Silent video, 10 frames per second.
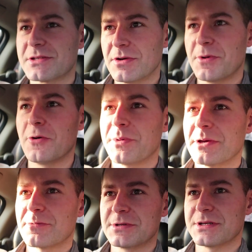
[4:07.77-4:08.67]
so I'm hoping
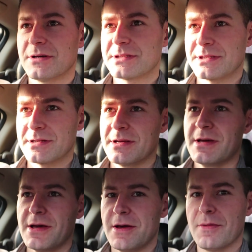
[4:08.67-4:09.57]
it results
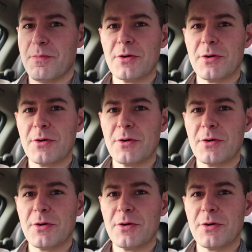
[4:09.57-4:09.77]
in